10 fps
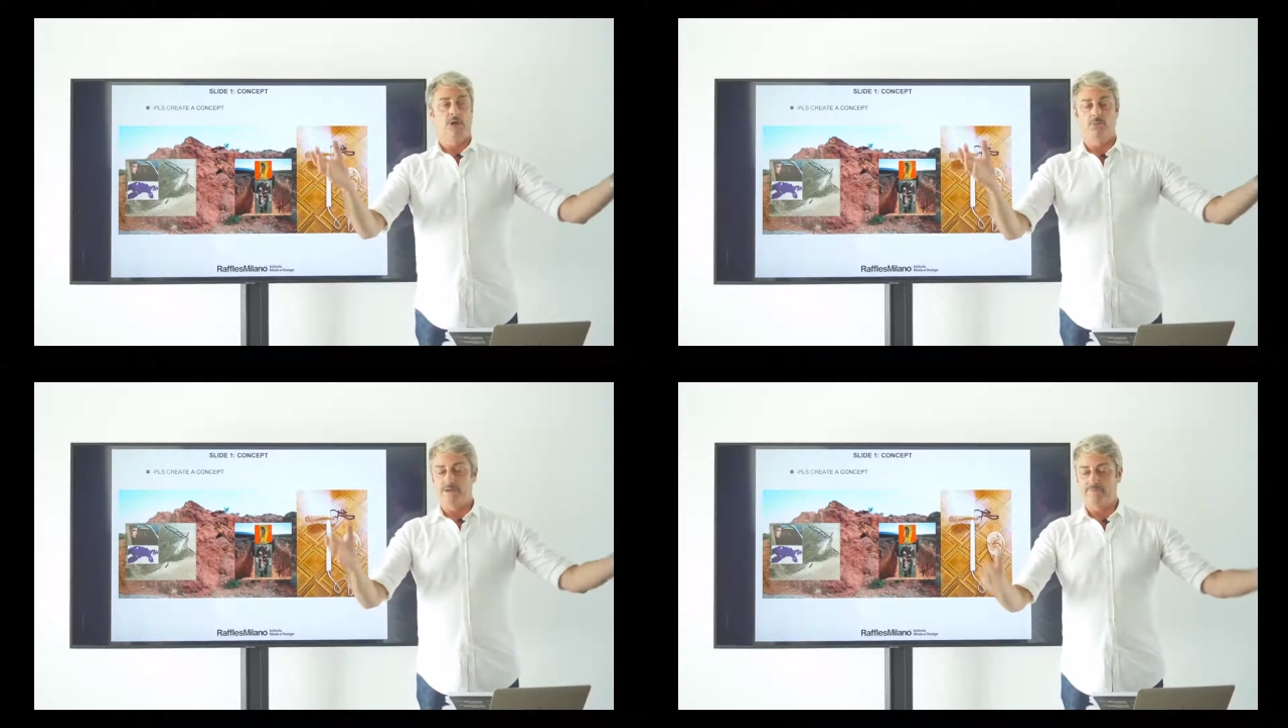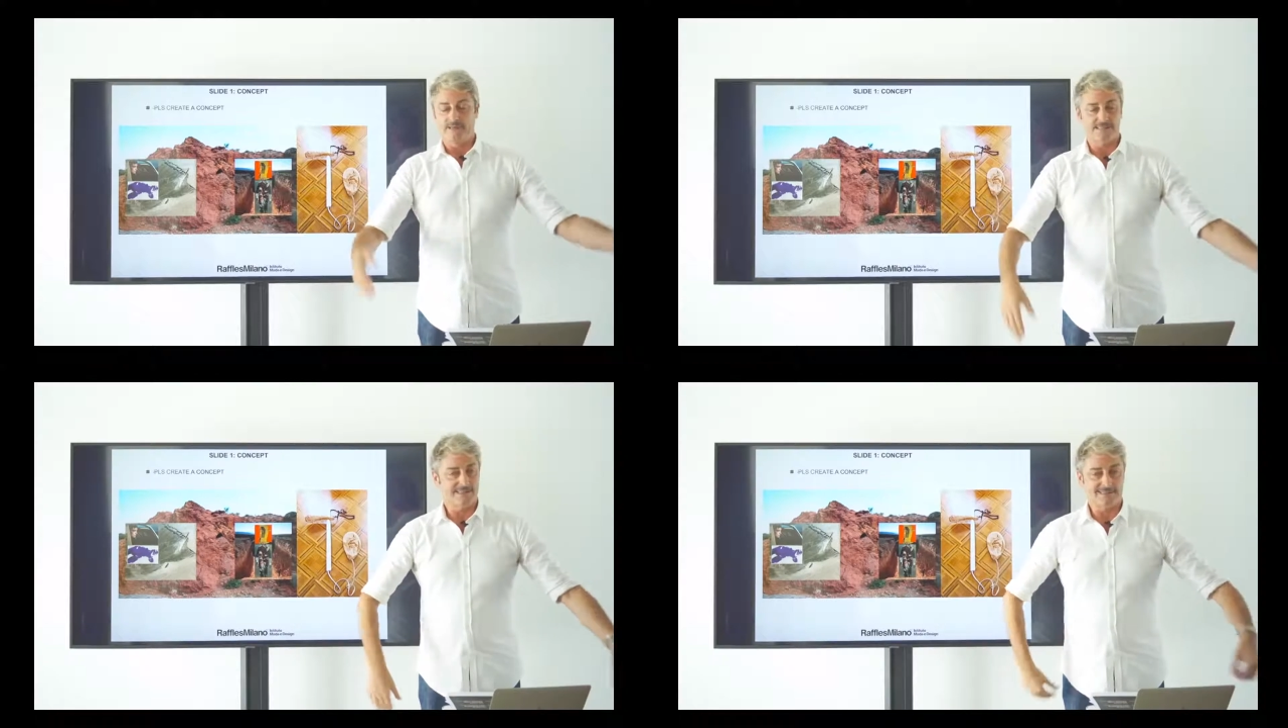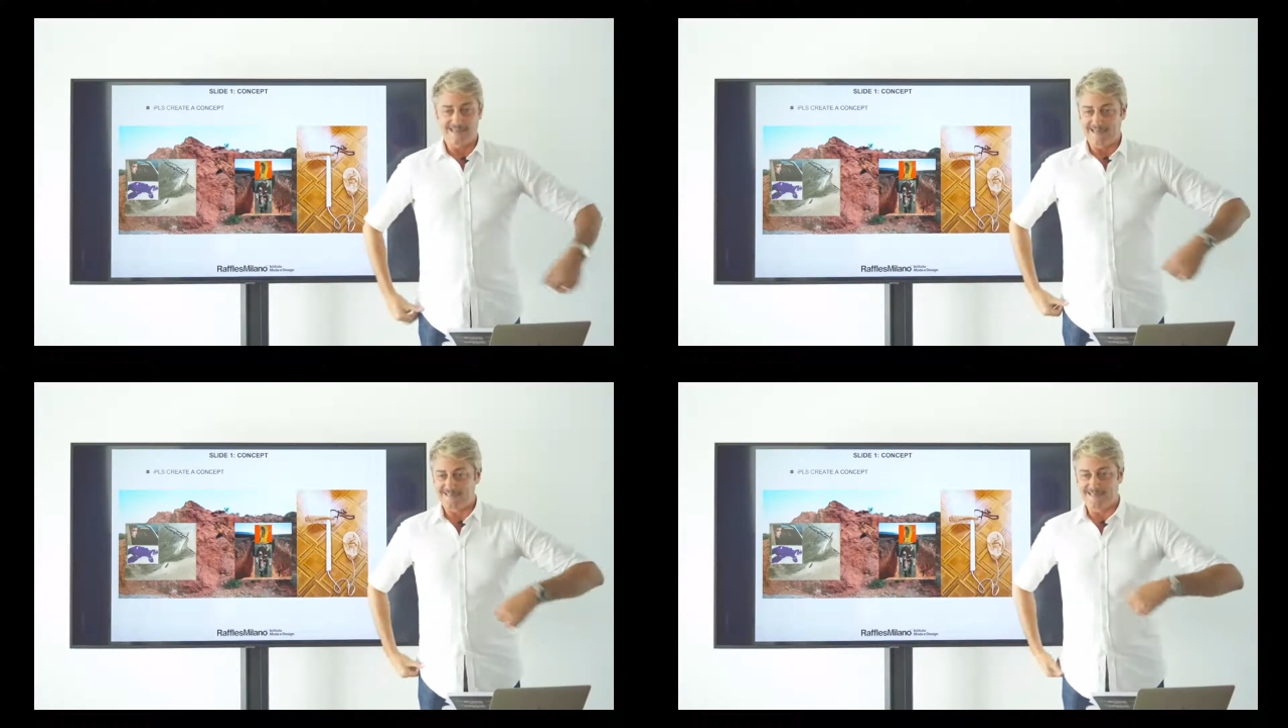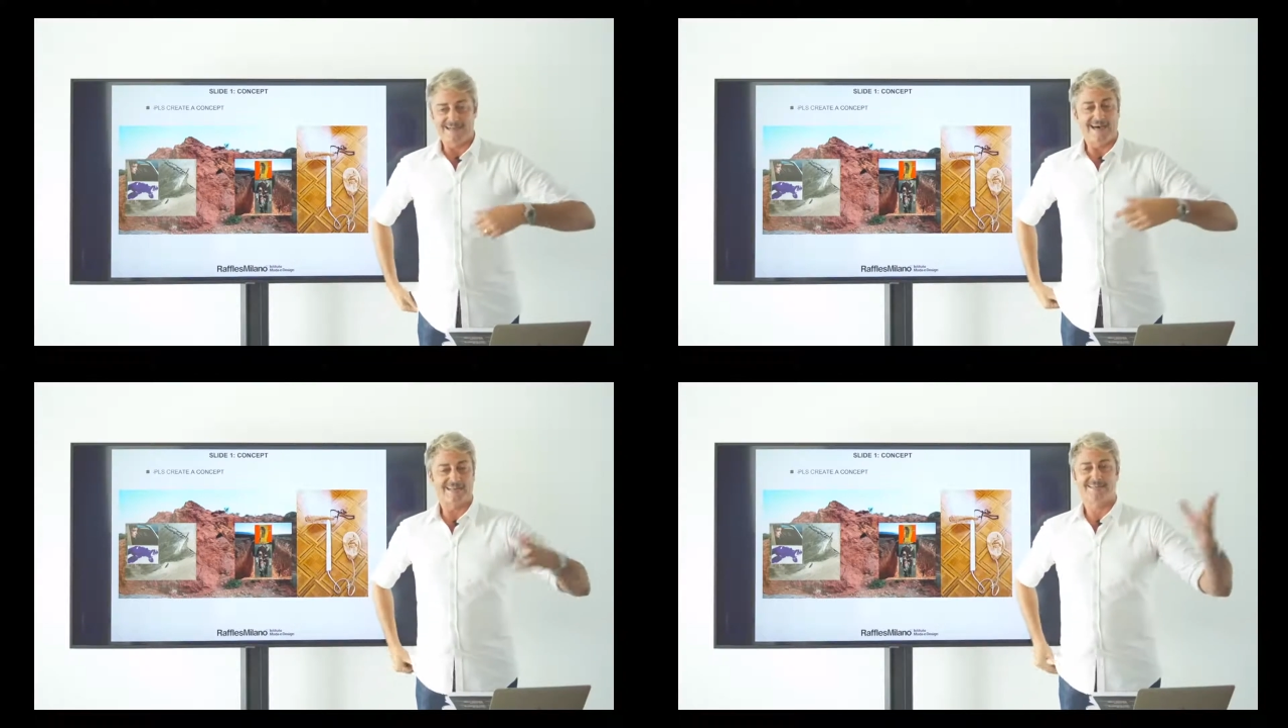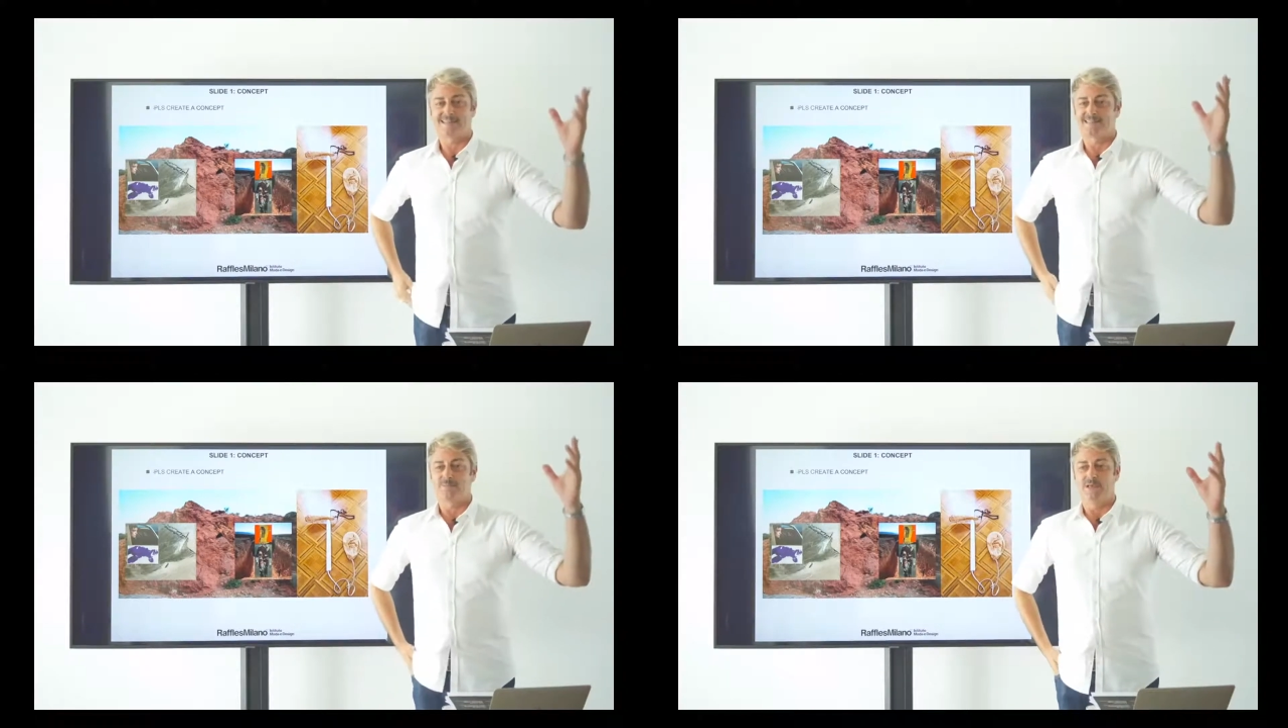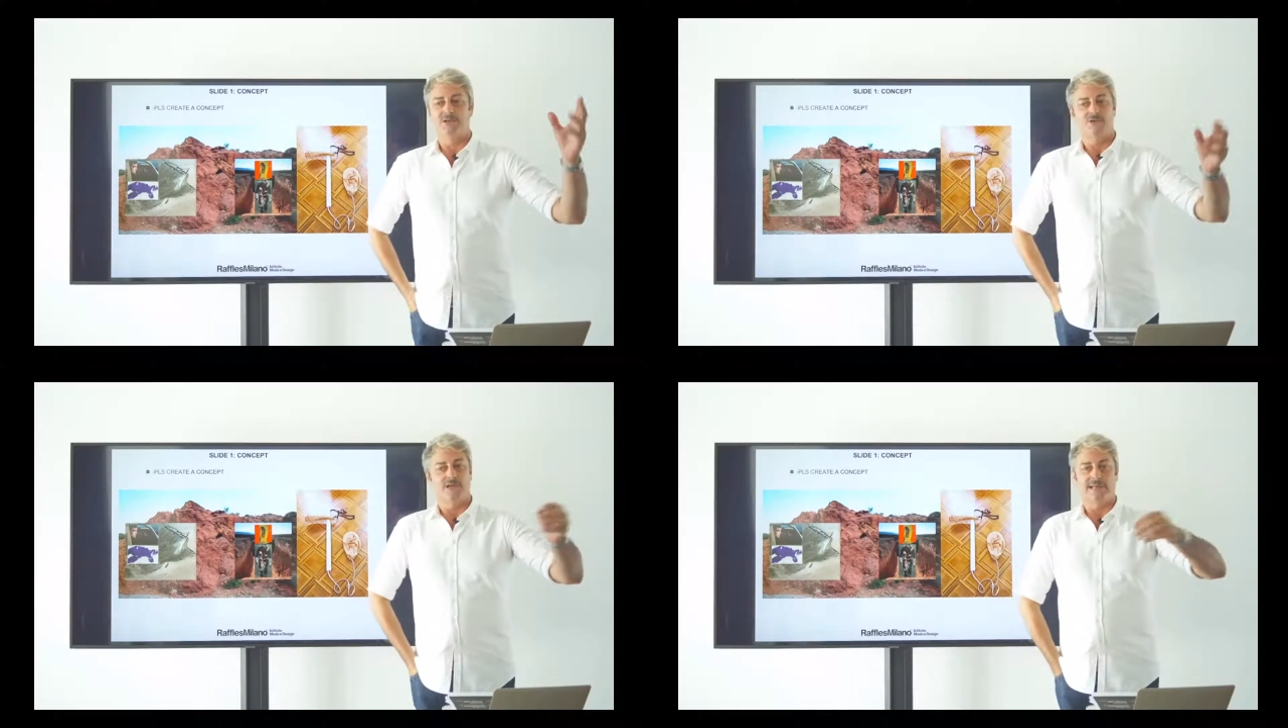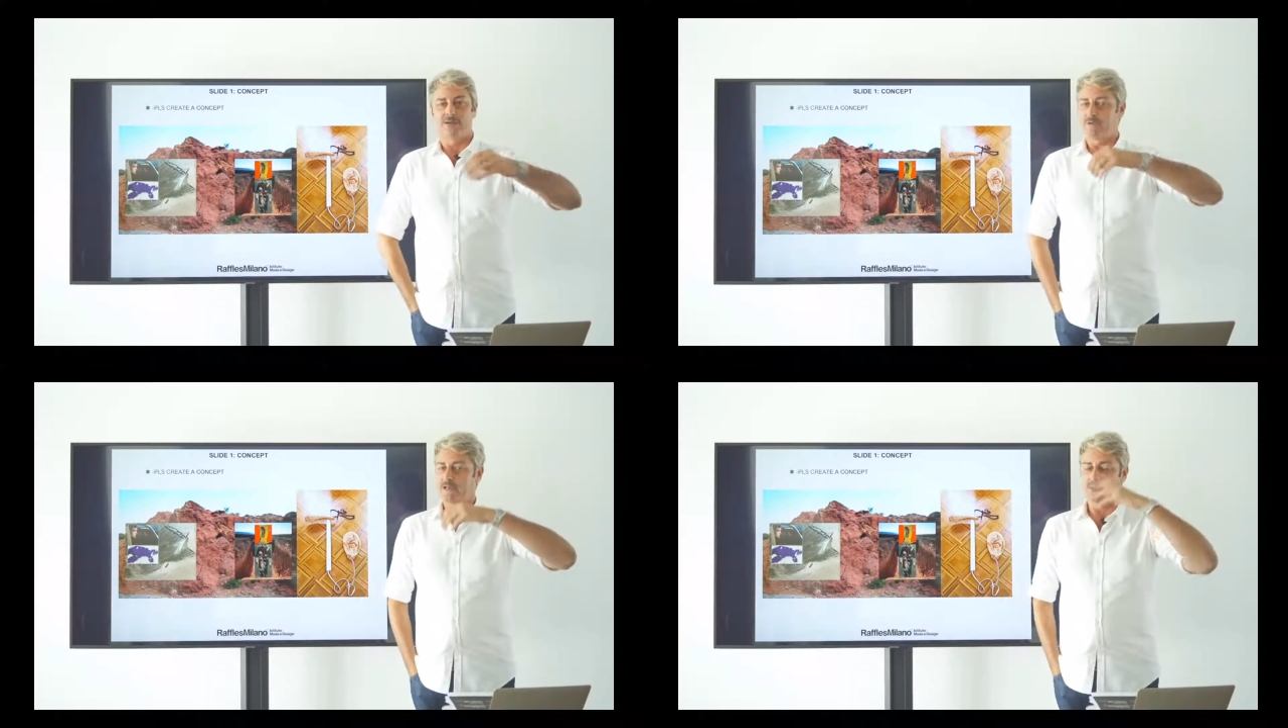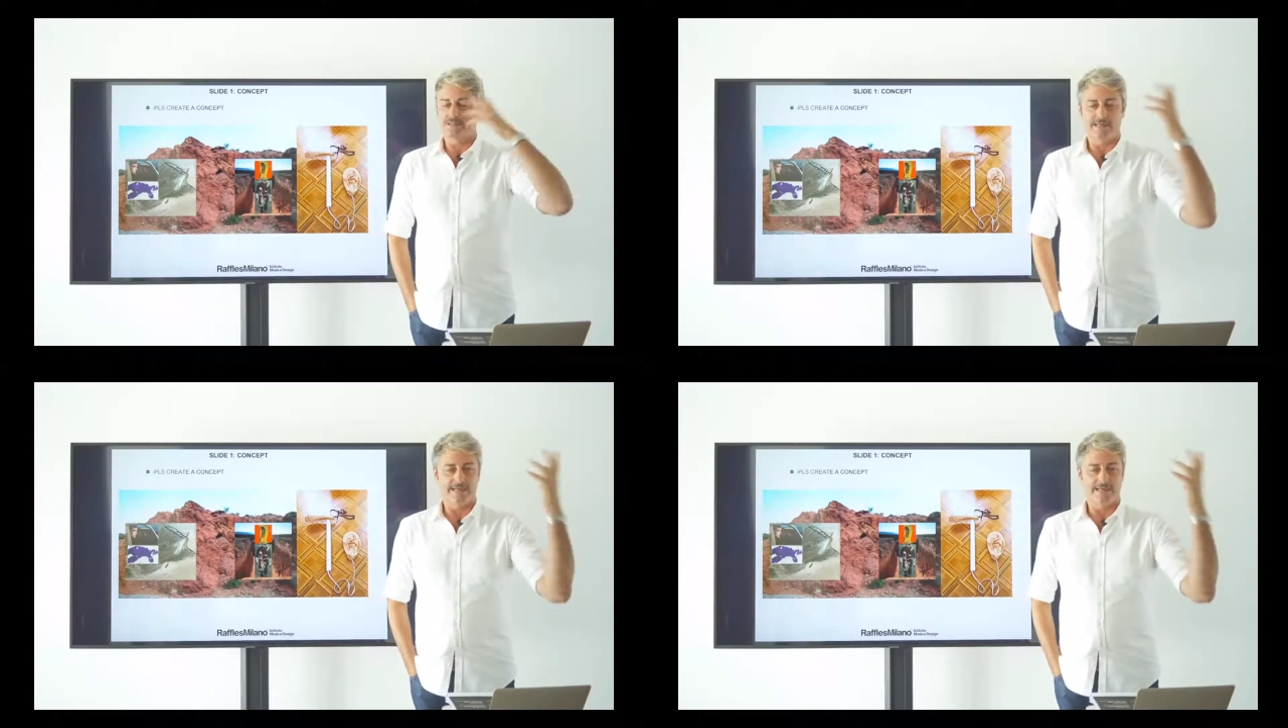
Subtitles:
we visited an art exhibition and we got an